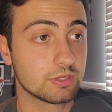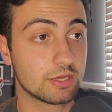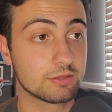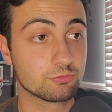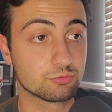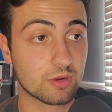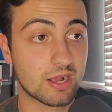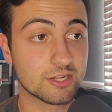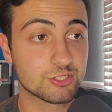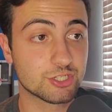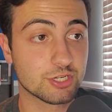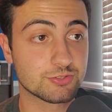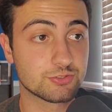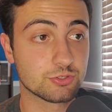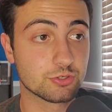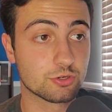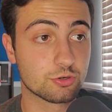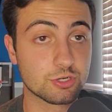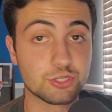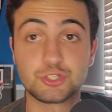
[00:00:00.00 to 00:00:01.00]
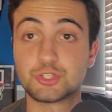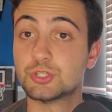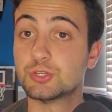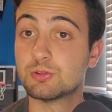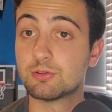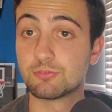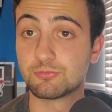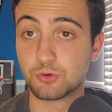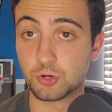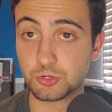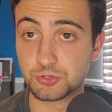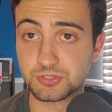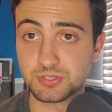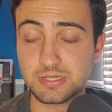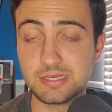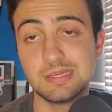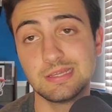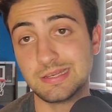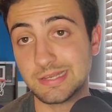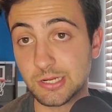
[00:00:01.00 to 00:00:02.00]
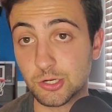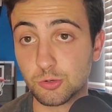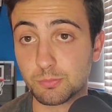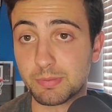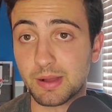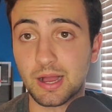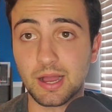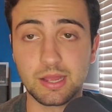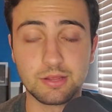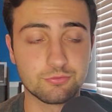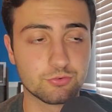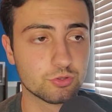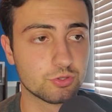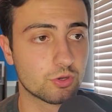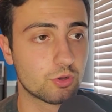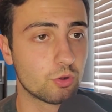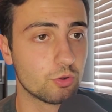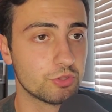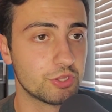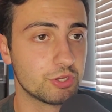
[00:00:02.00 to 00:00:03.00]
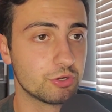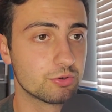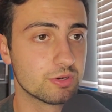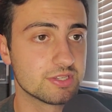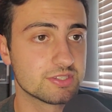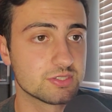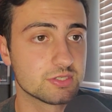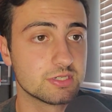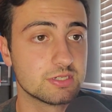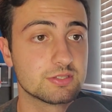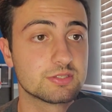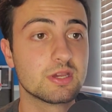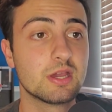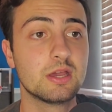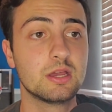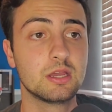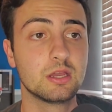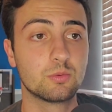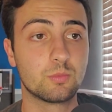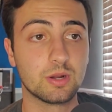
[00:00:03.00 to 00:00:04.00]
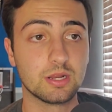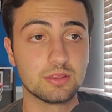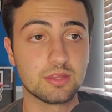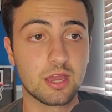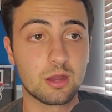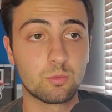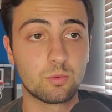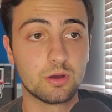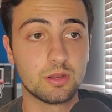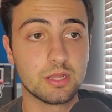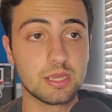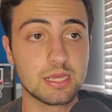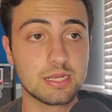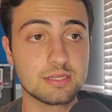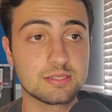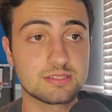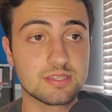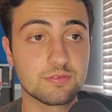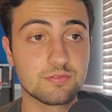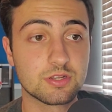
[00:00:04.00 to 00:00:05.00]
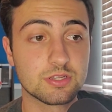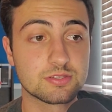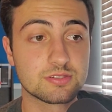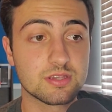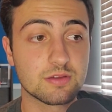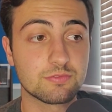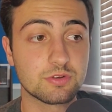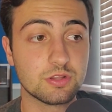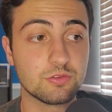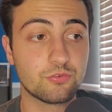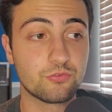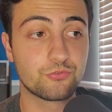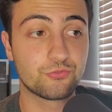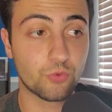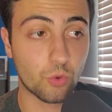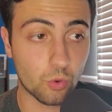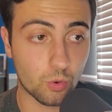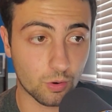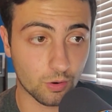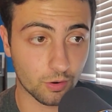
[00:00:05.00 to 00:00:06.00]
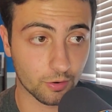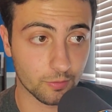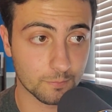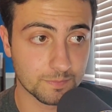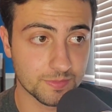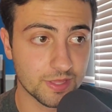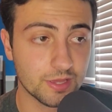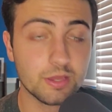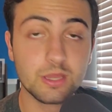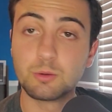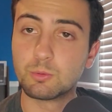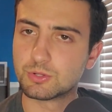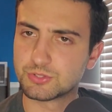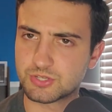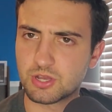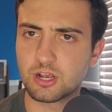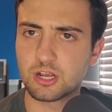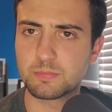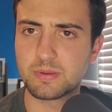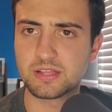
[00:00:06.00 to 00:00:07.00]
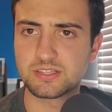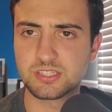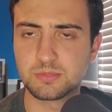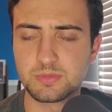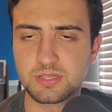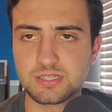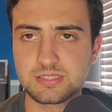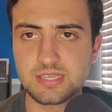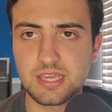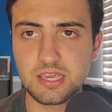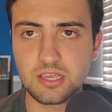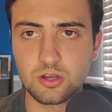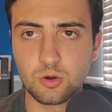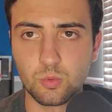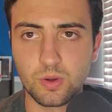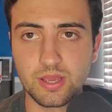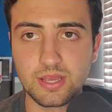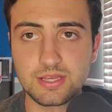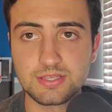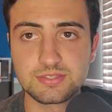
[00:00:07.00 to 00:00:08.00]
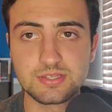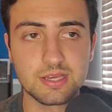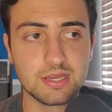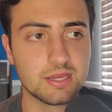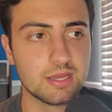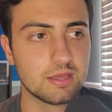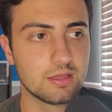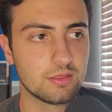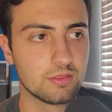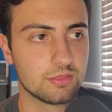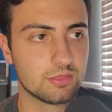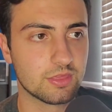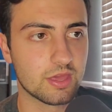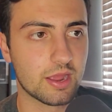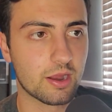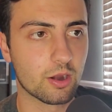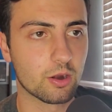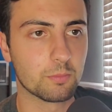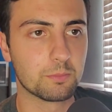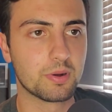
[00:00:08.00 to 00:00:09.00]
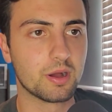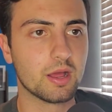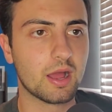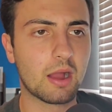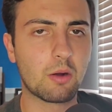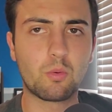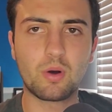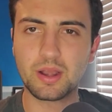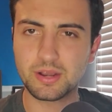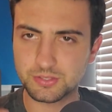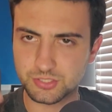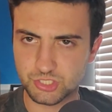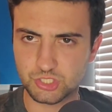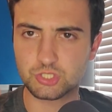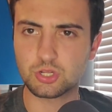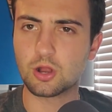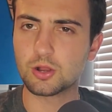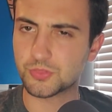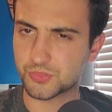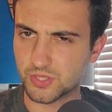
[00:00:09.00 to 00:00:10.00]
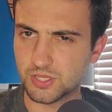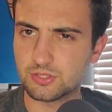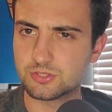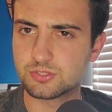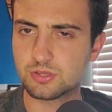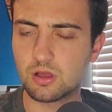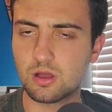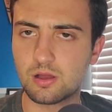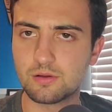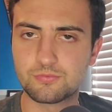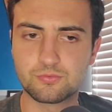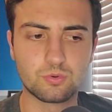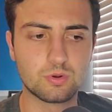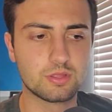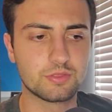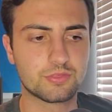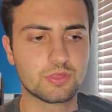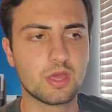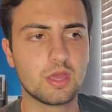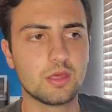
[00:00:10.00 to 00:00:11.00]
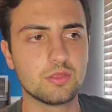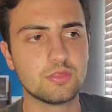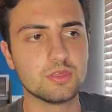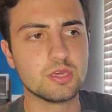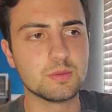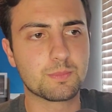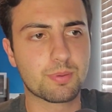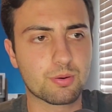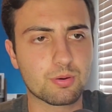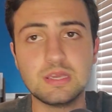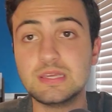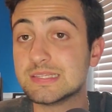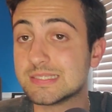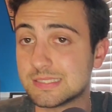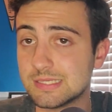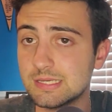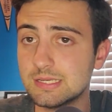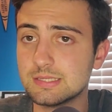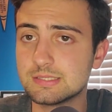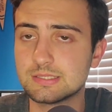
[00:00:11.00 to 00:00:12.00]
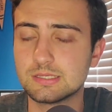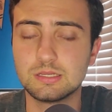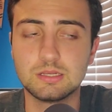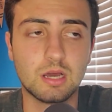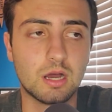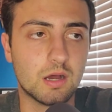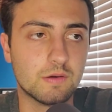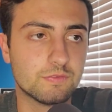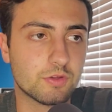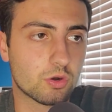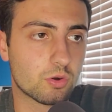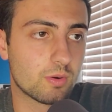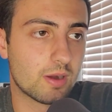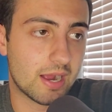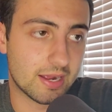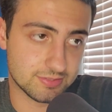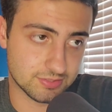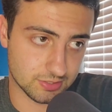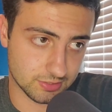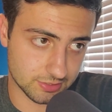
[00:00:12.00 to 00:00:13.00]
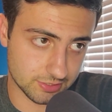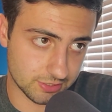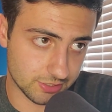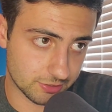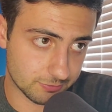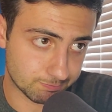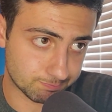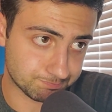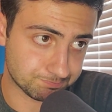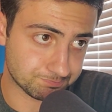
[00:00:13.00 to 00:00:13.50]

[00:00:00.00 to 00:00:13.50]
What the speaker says: Rochester Christian University nearby for the Golden Grizzlies, winning that one 87-74. And we'll talk about some of the takeaways there. But I want to start things off with the preseason of the Horizon League.